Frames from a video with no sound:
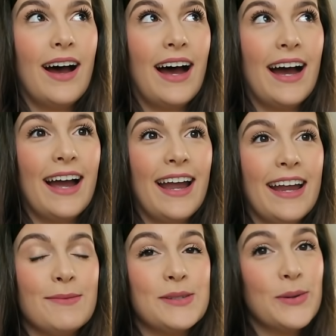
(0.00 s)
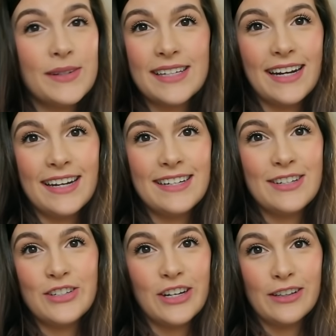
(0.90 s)
I am so excited
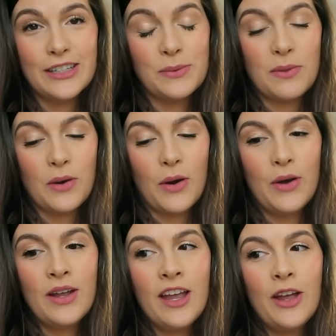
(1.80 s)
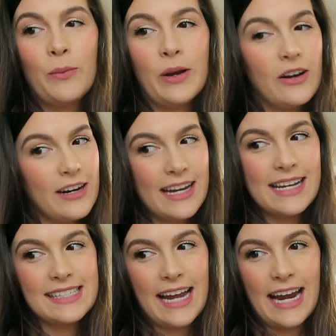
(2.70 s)
to share this with y'all. We are
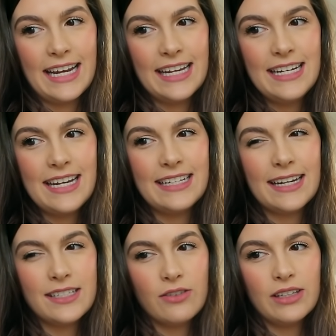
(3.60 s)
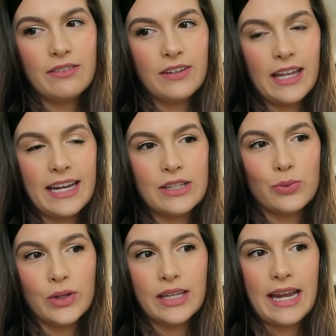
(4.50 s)
excited. It doesn't really feel like it's
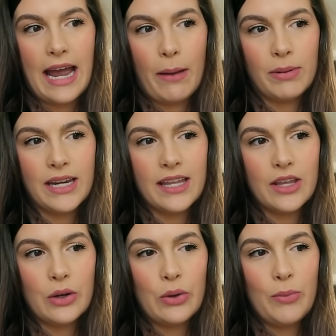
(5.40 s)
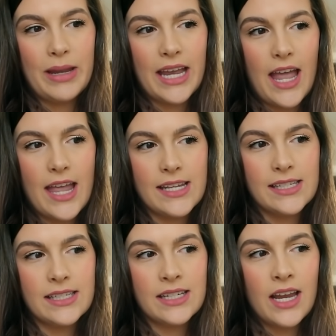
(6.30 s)
really happening though,
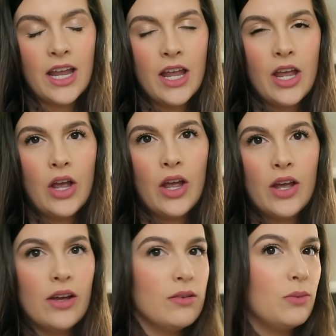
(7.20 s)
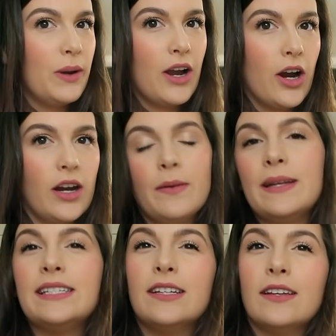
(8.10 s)
because we are gonna
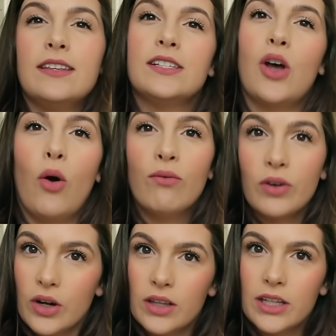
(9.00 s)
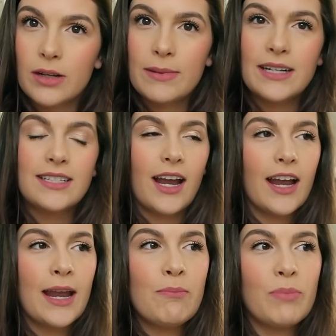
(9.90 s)
be still in this home for a little bit of
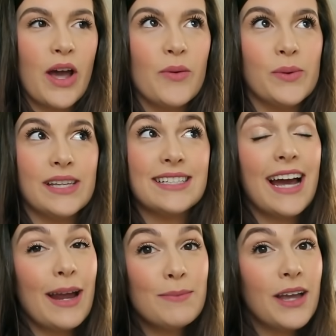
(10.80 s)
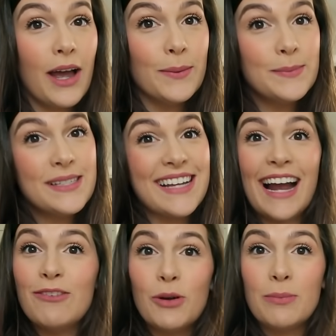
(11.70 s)
time. But when the time comes,
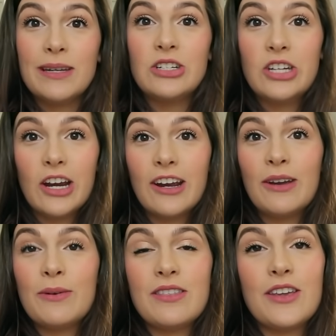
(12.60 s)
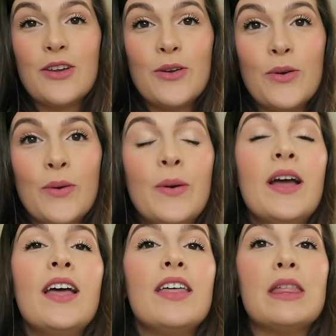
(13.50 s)
I will be sharing with you
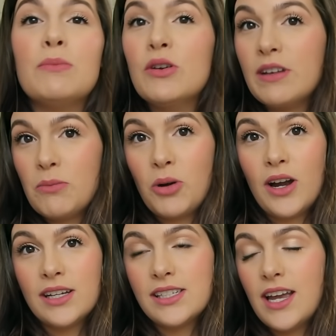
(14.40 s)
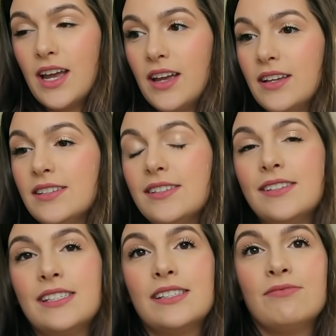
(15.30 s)
the moving
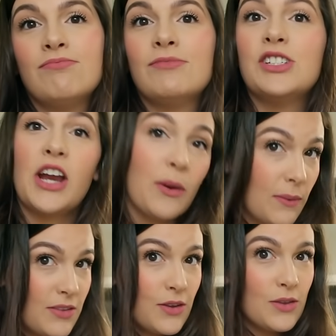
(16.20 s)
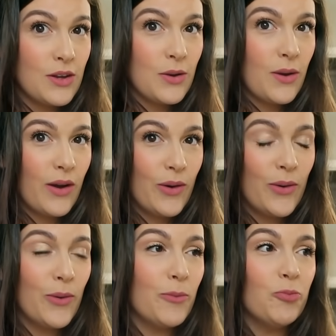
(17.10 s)
process, sharing with you the new
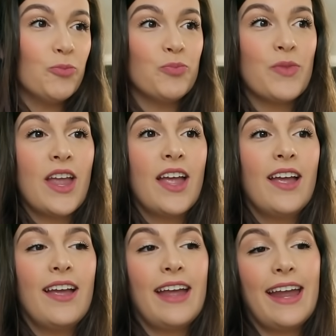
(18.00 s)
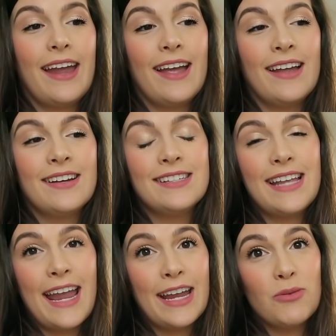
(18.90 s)
home, and
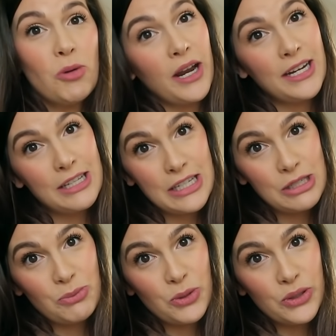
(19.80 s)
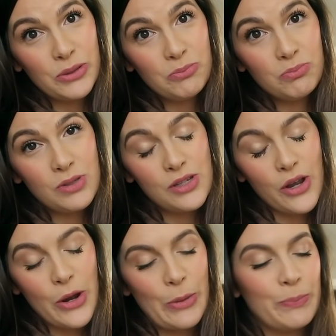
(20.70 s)
saying goodbye to this one.
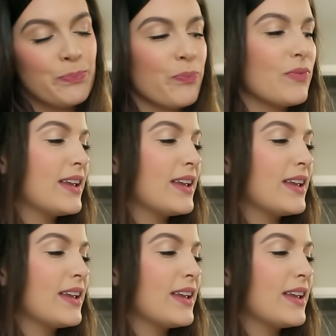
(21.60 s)
So